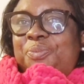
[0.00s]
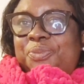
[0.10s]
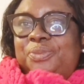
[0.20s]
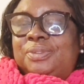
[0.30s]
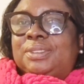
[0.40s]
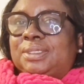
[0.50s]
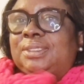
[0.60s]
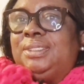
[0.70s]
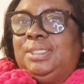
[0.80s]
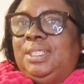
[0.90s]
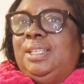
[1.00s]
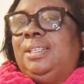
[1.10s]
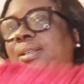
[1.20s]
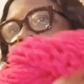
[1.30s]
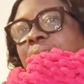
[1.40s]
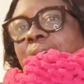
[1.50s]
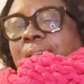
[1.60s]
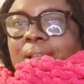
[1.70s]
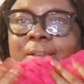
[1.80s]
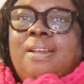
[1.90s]
I'll go back to the shop and try
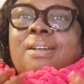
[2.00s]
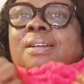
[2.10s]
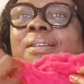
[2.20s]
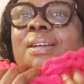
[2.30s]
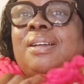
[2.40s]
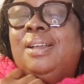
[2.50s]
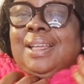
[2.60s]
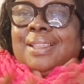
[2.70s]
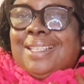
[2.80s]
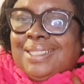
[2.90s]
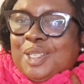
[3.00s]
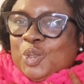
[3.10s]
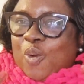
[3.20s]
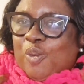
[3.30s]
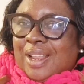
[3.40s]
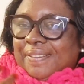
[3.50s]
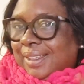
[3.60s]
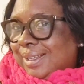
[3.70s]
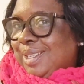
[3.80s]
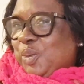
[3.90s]
and buy other colors. I wanted a black
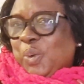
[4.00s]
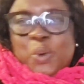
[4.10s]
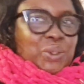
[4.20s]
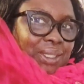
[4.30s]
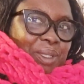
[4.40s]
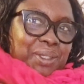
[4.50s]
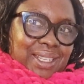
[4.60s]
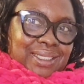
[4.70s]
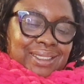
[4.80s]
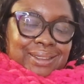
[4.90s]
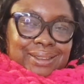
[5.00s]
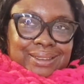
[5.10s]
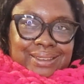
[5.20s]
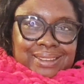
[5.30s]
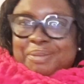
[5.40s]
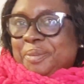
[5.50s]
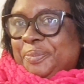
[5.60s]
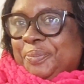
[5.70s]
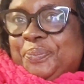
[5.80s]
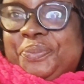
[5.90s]
and red, but I couldn't find the black.
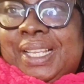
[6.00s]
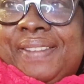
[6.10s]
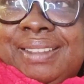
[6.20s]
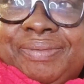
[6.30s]
That's why I